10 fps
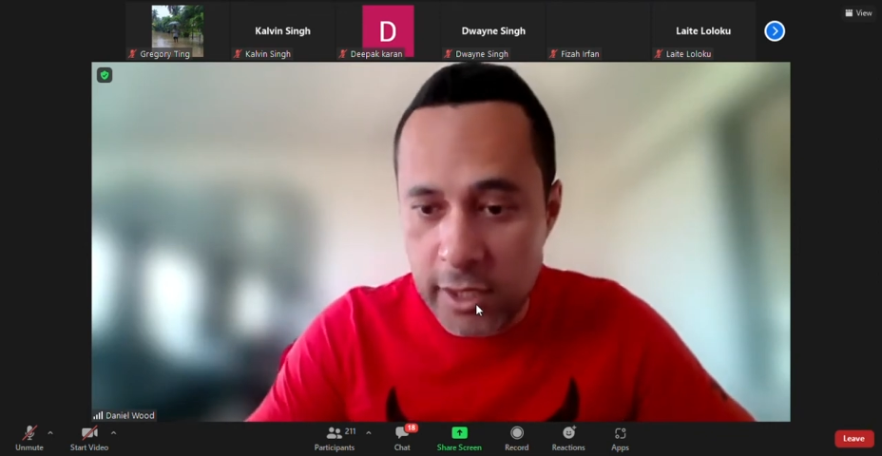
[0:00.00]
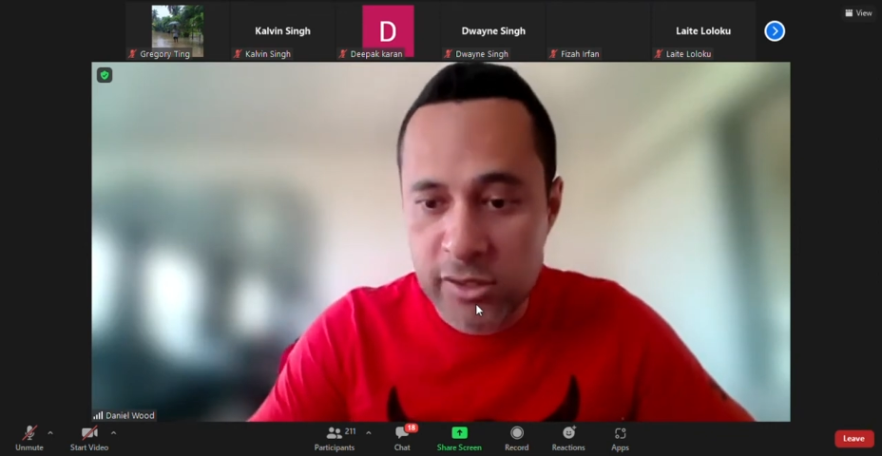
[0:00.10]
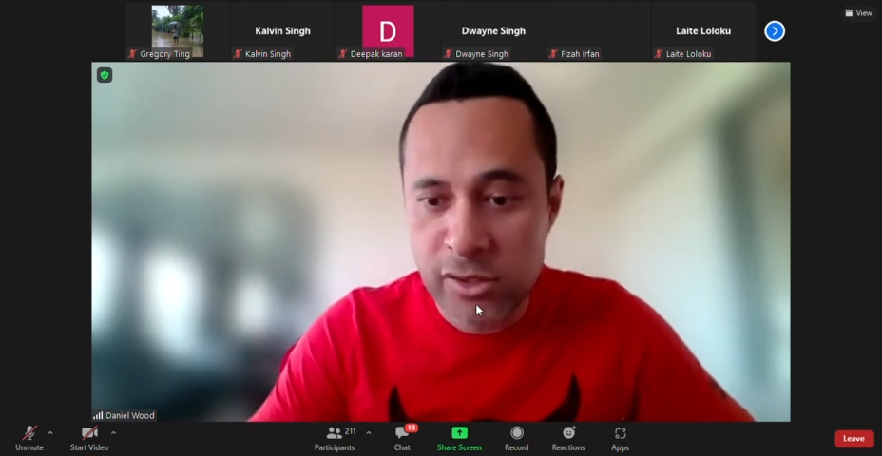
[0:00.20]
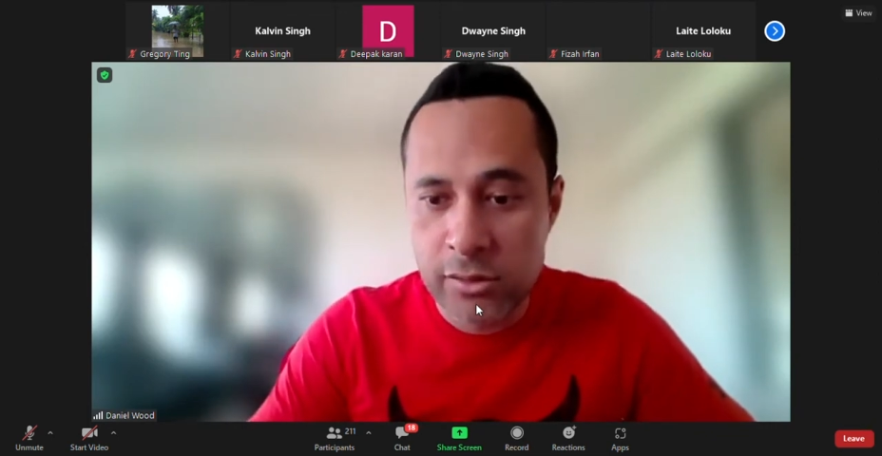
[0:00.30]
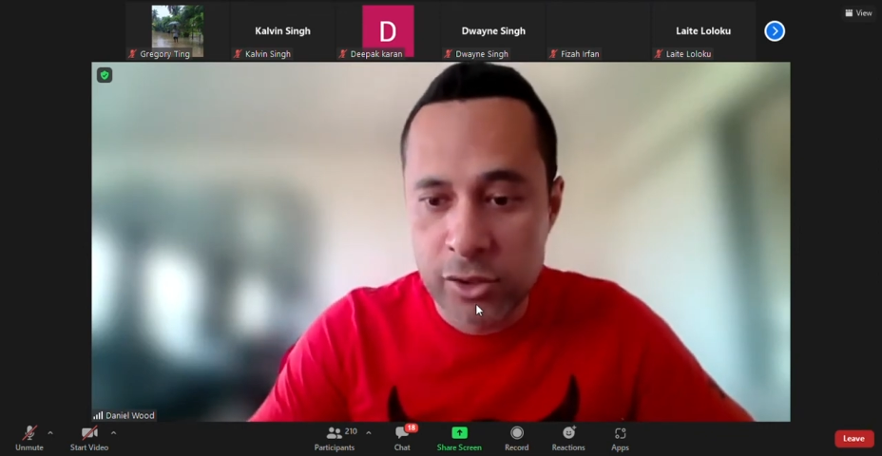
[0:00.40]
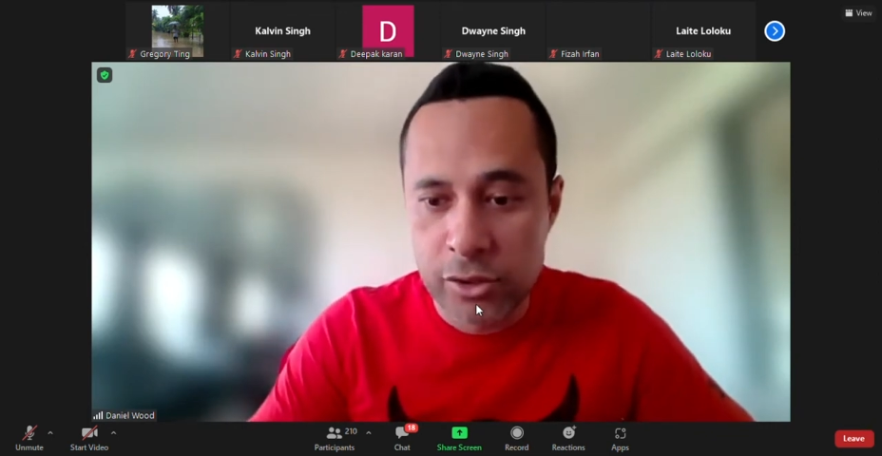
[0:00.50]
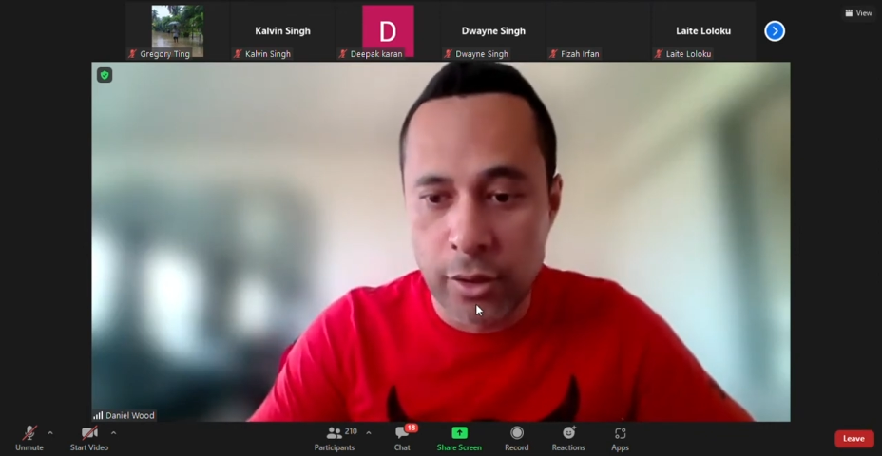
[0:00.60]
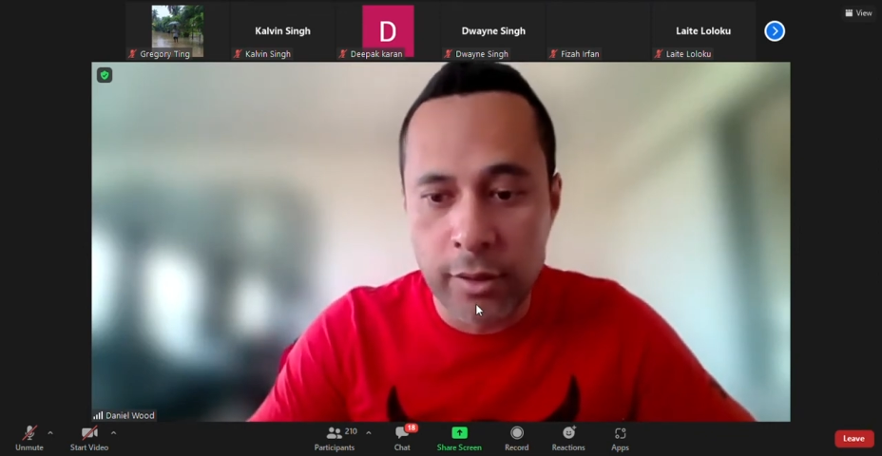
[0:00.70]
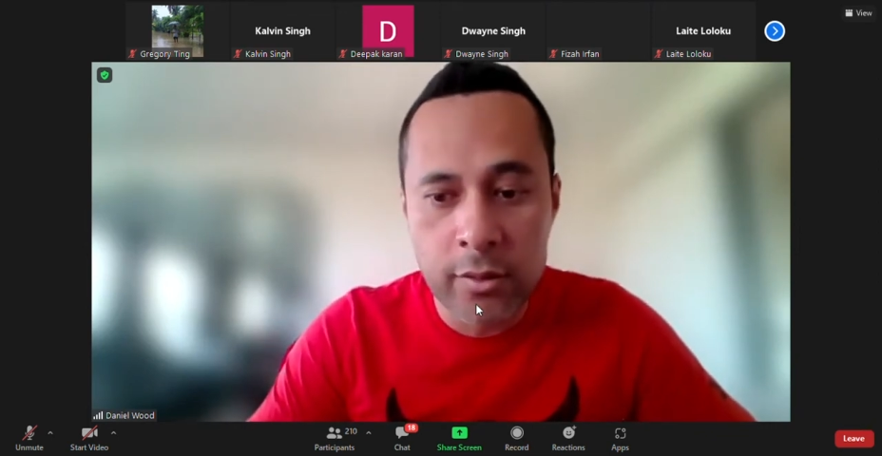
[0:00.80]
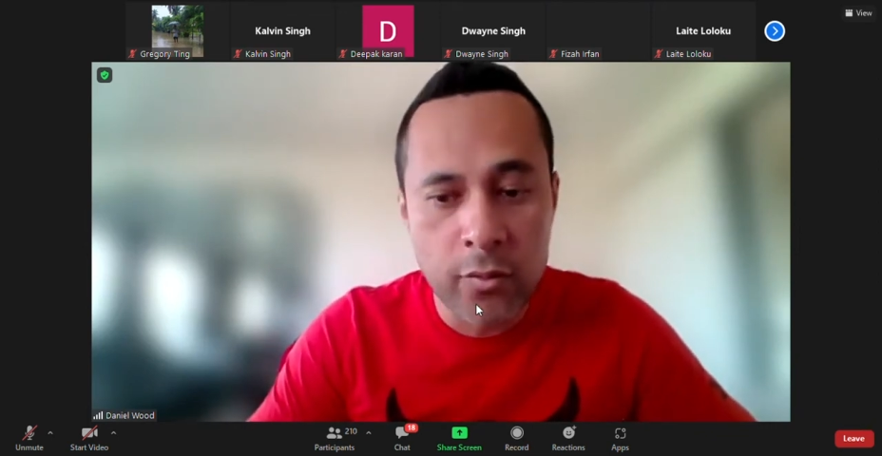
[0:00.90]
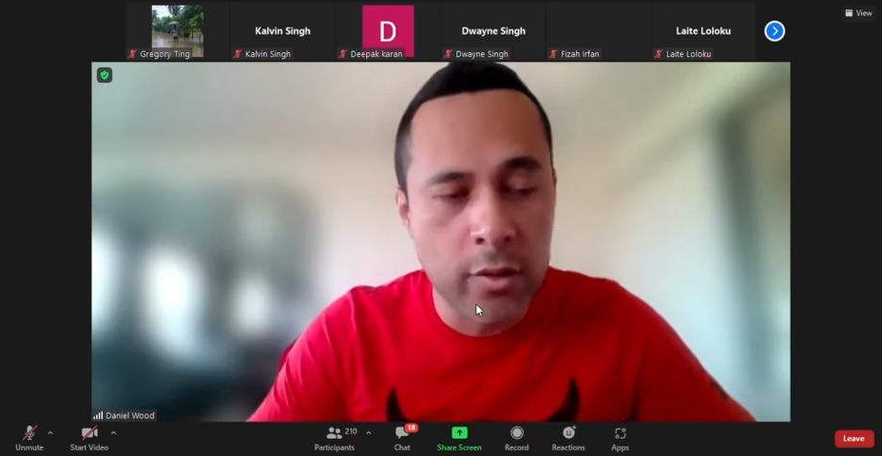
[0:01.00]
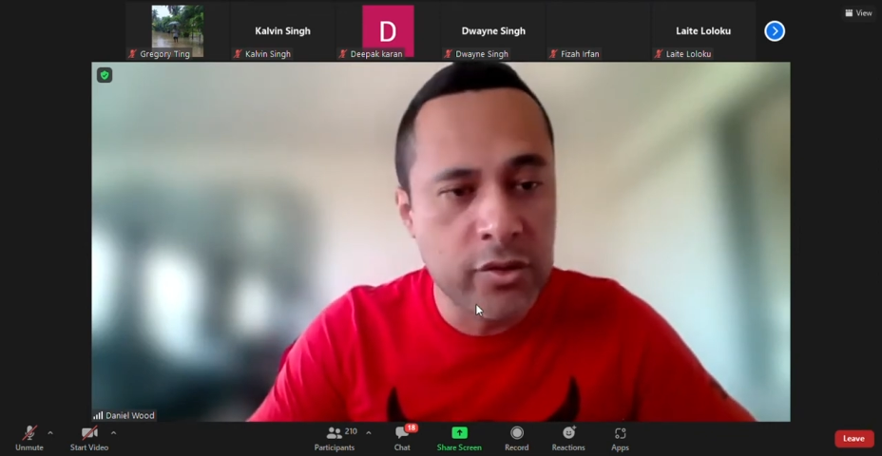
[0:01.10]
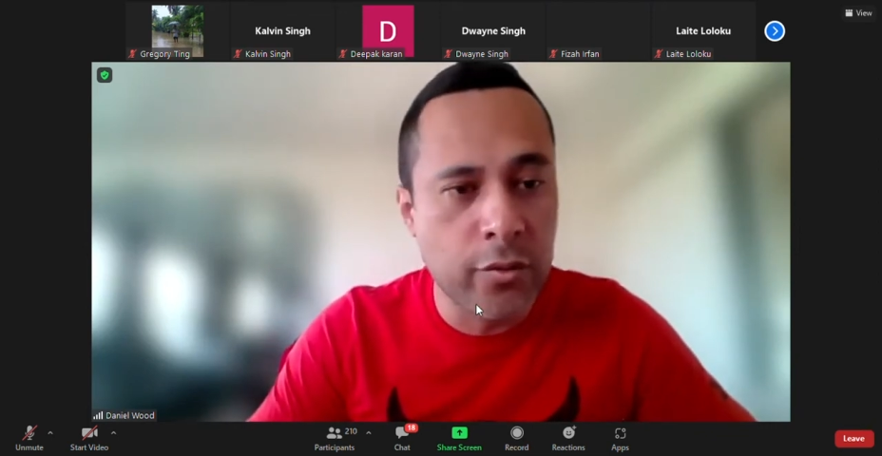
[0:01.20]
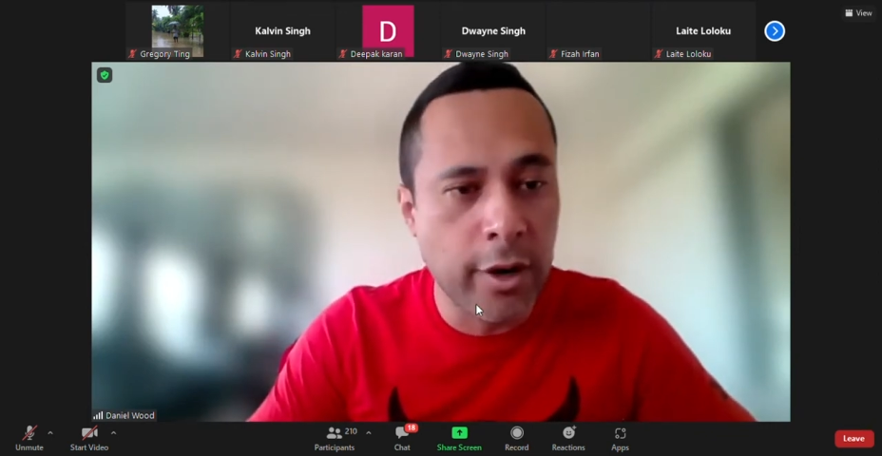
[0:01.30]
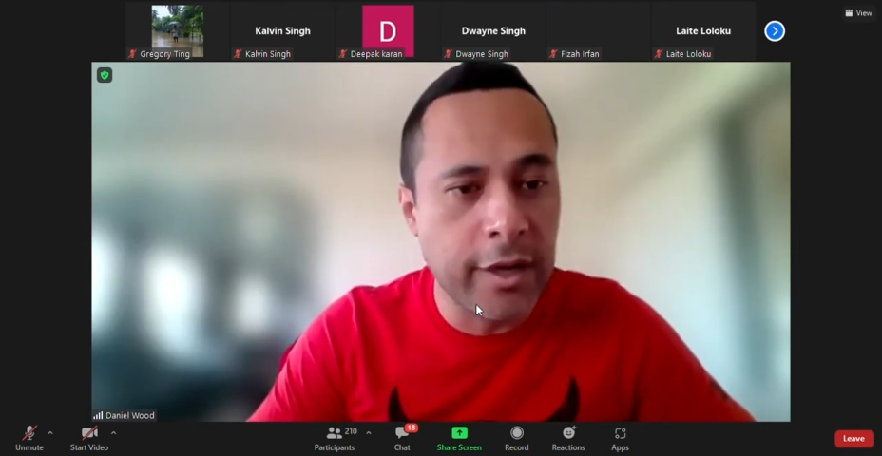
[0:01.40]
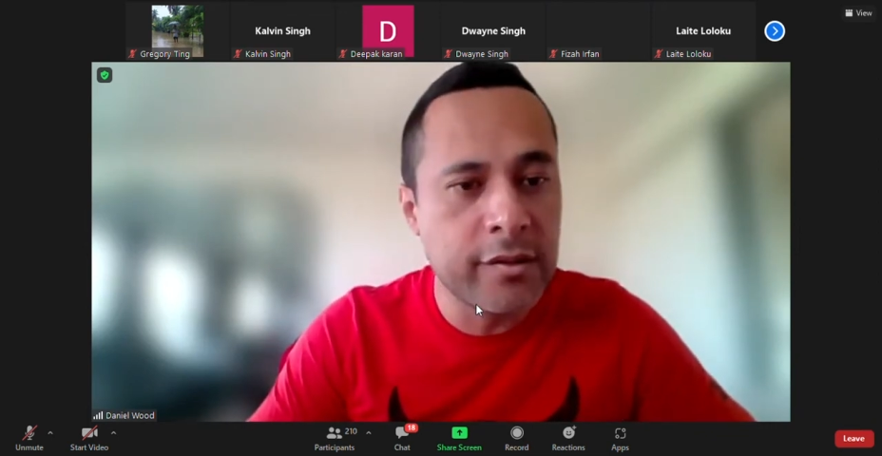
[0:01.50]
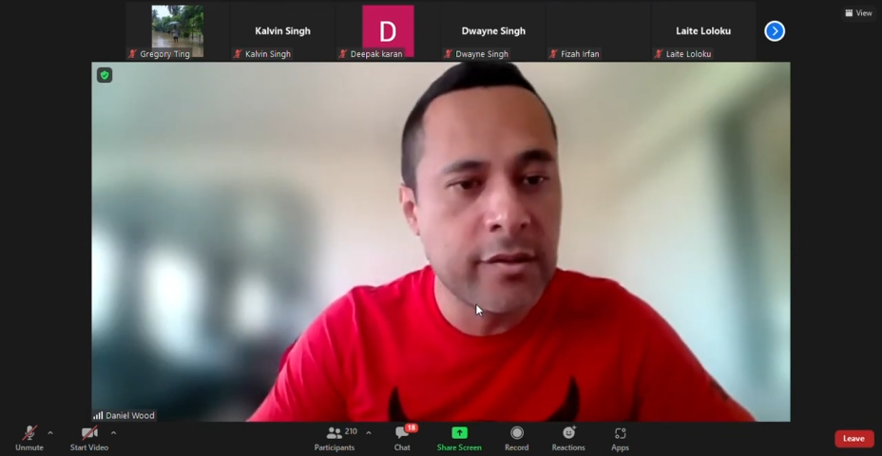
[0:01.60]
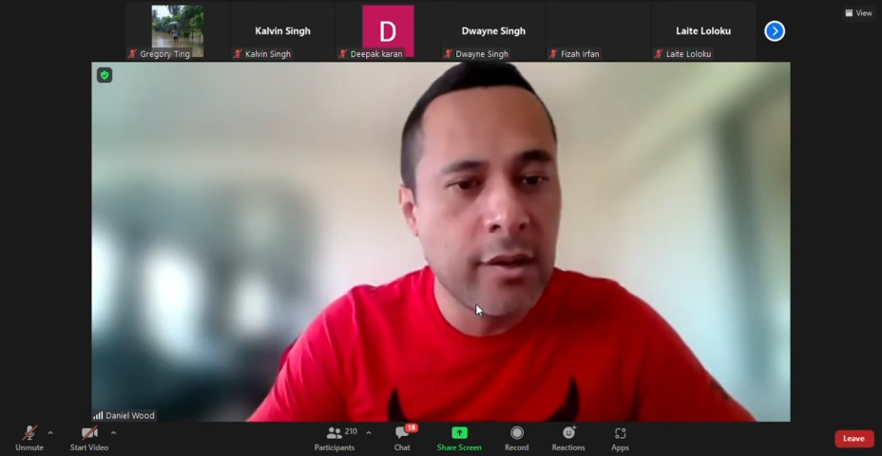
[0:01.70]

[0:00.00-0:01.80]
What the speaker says: Sean. Rolls-Royce.